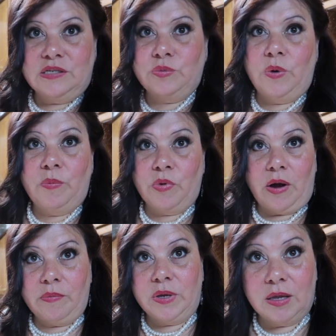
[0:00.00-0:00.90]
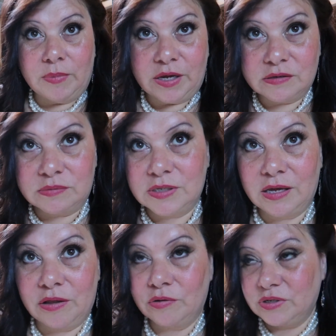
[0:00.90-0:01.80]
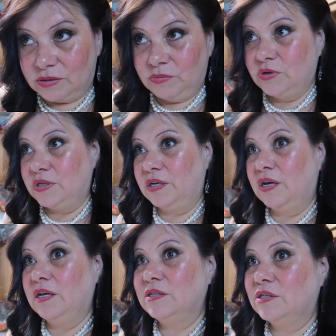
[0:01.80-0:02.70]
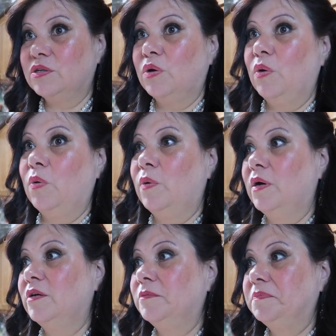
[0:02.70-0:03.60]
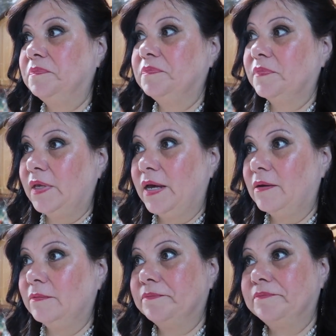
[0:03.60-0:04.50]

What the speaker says: It's what brought me and my husband together, is music. So yeah,